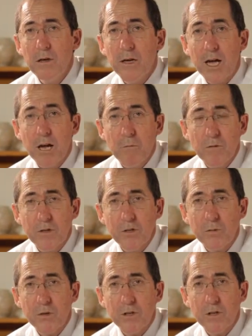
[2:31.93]

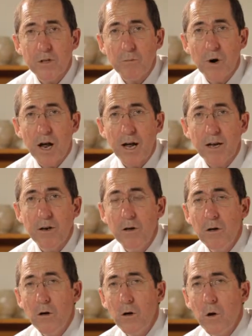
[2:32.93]
hemorrhages within the brain,
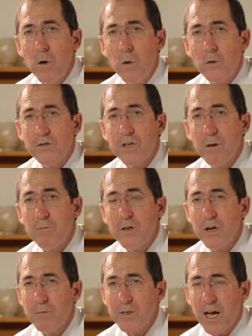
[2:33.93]
or
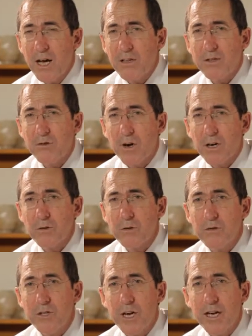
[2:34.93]
sometimes other structural
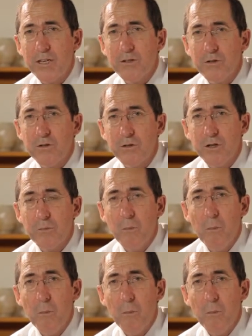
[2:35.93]
changes that